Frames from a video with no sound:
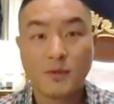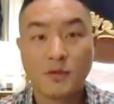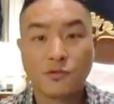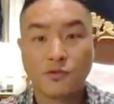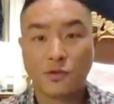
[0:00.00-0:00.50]

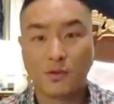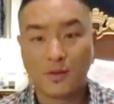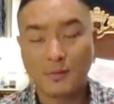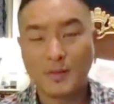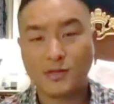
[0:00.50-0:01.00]
Okay.
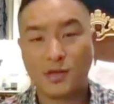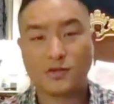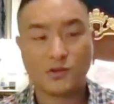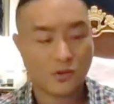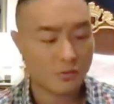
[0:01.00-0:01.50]
So
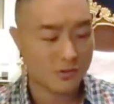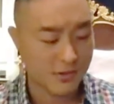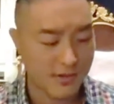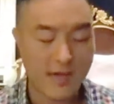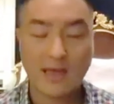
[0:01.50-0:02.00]
let me
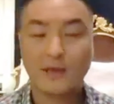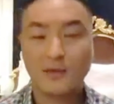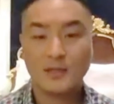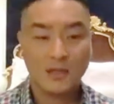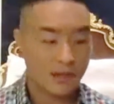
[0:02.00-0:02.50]
talk to you
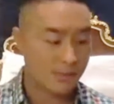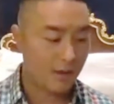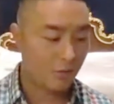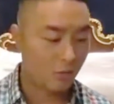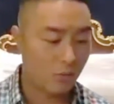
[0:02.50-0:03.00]
today
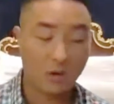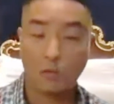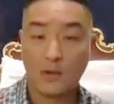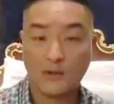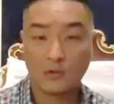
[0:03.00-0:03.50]

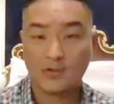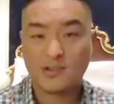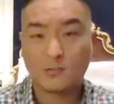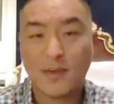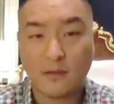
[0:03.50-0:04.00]
about uh,
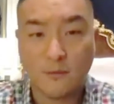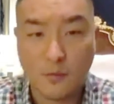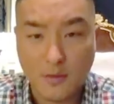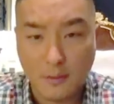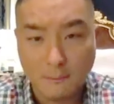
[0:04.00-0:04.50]
what to
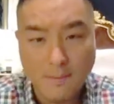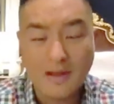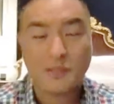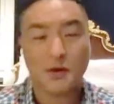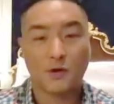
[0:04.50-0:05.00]
expect
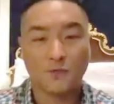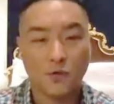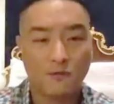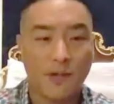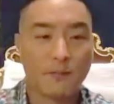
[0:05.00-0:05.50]
for the
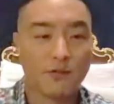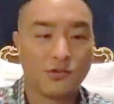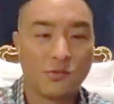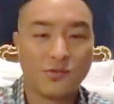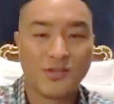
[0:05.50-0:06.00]
month of
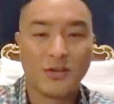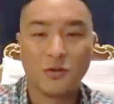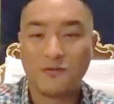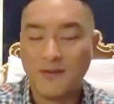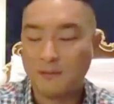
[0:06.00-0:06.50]
November.
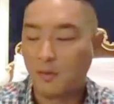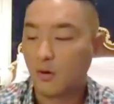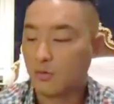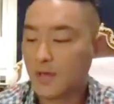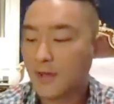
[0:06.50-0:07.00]
Someone say
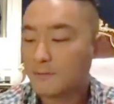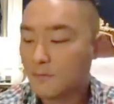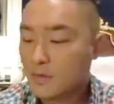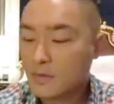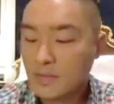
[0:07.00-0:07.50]

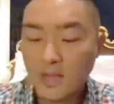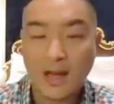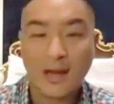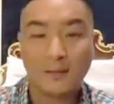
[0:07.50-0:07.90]
November, okay?